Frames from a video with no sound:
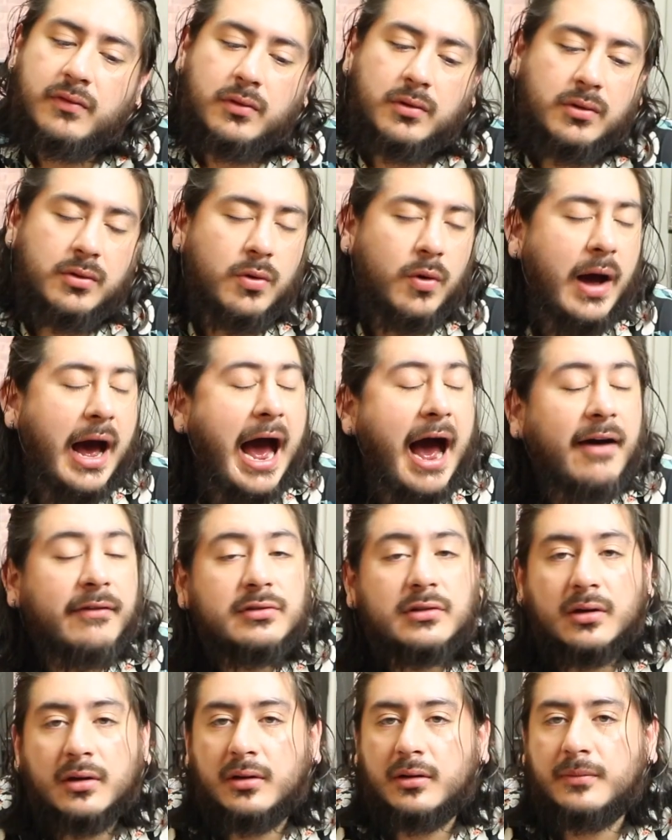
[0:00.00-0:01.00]
You don't
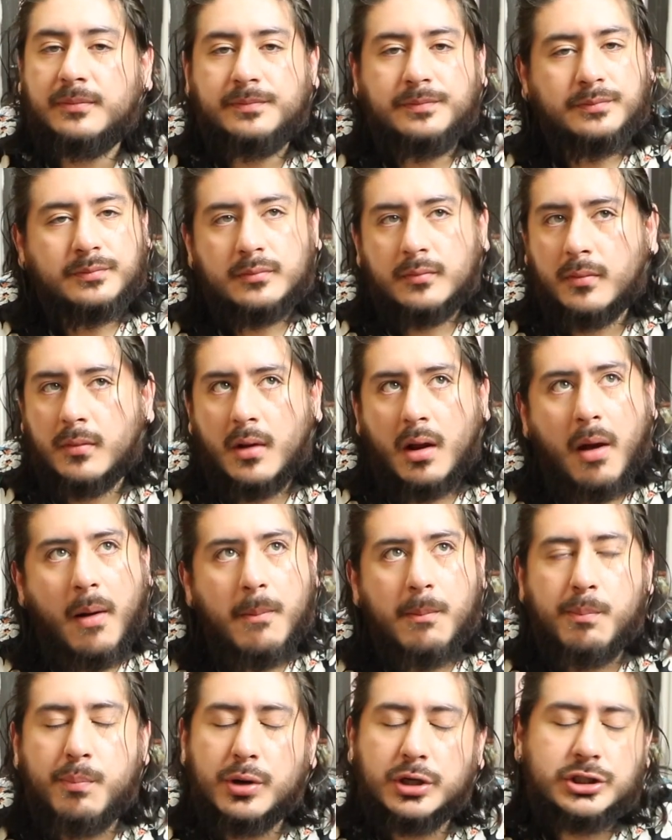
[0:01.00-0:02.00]
have to
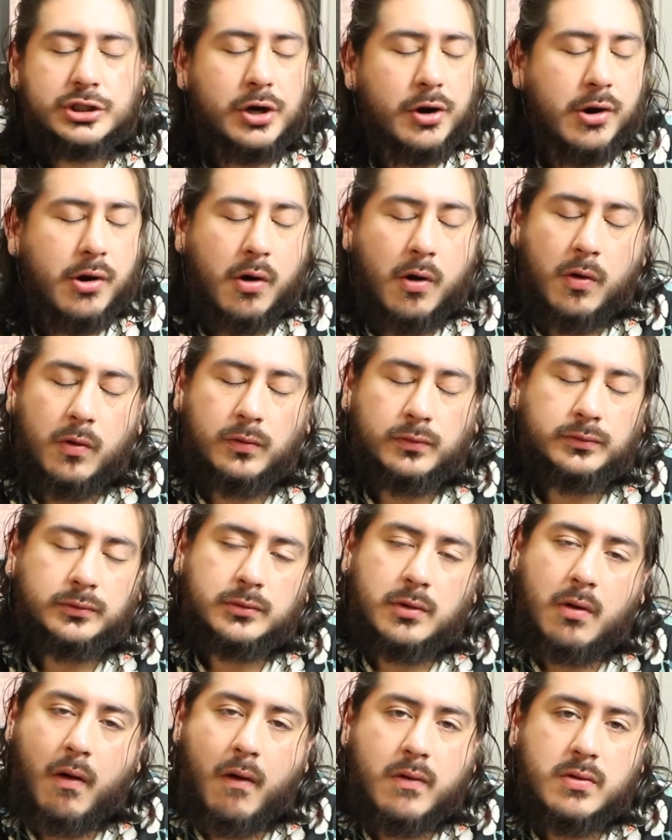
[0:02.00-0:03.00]
butcher your own
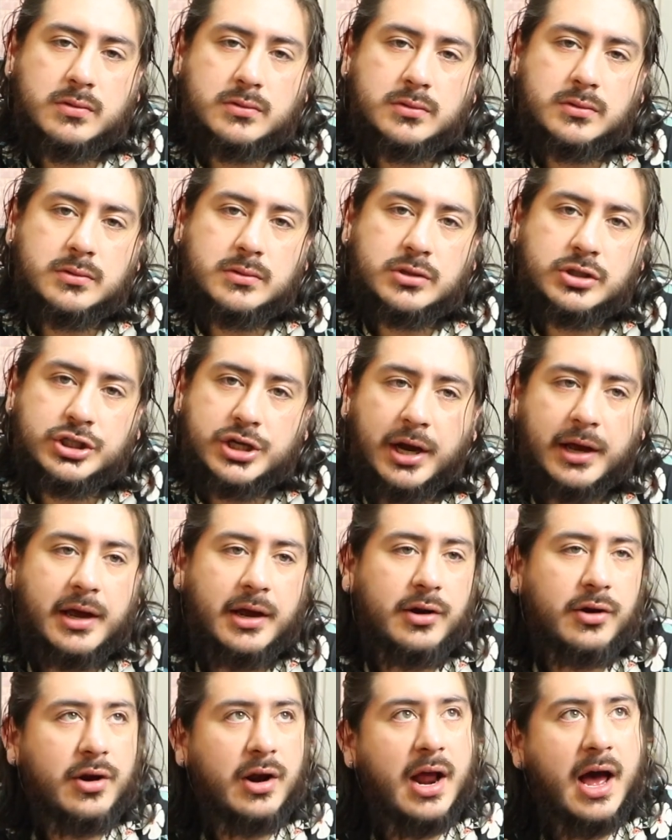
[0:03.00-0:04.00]

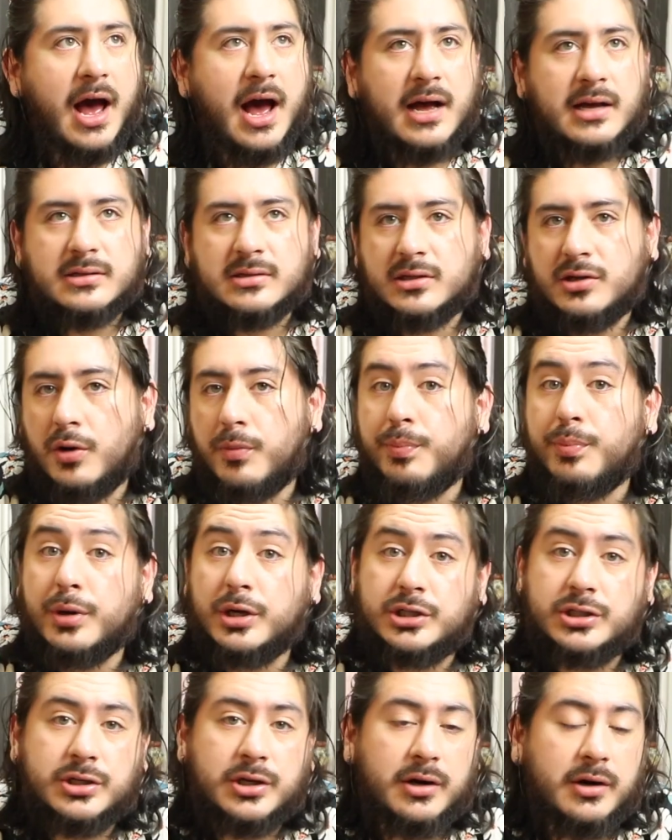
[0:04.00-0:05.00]
chicken. You can ask your
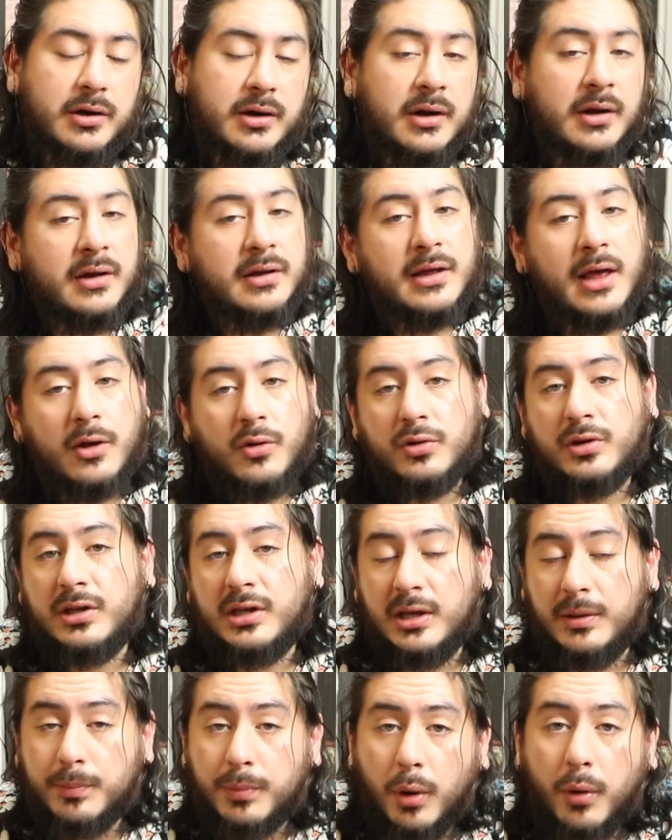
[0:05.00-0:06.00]
butcher, can you
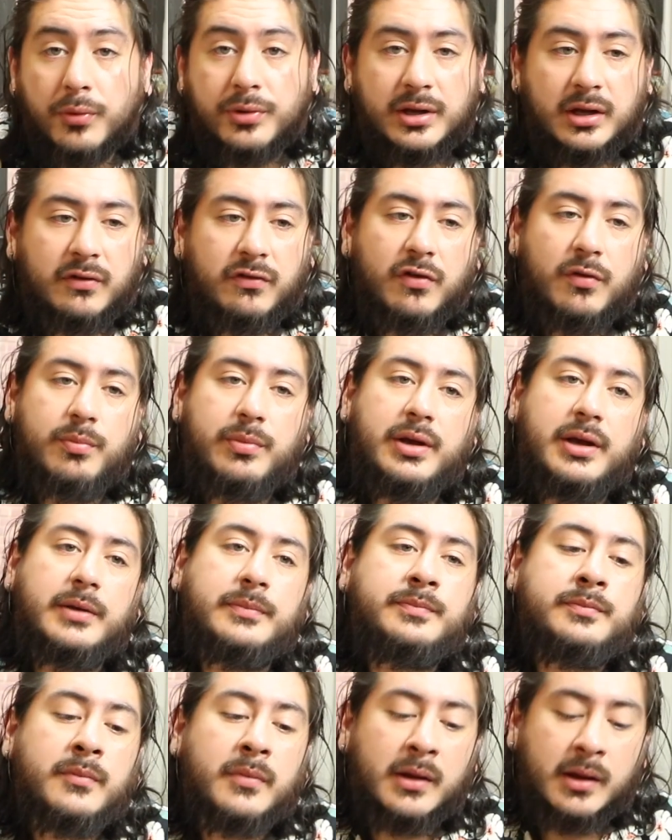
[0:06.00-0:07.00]
debone this for
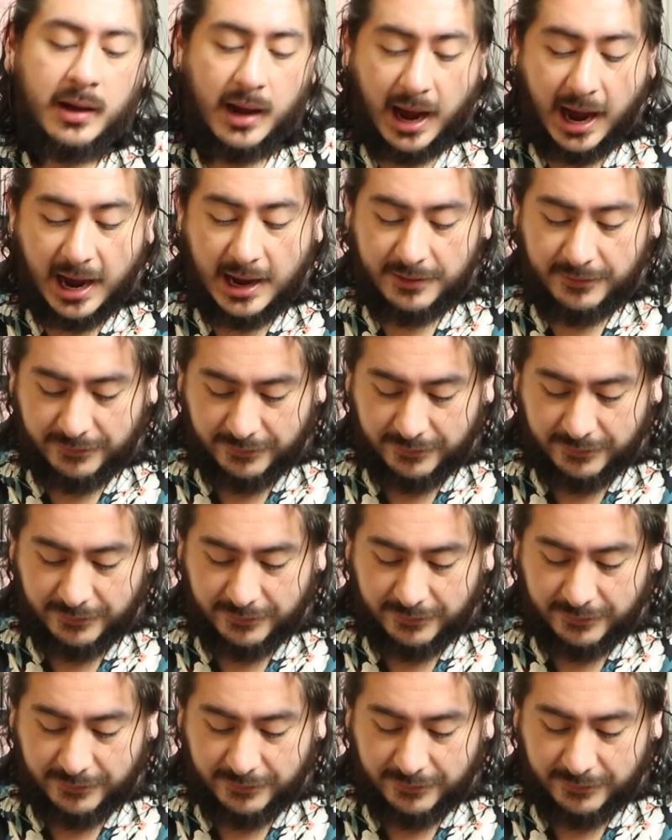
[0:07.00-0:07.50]
me? I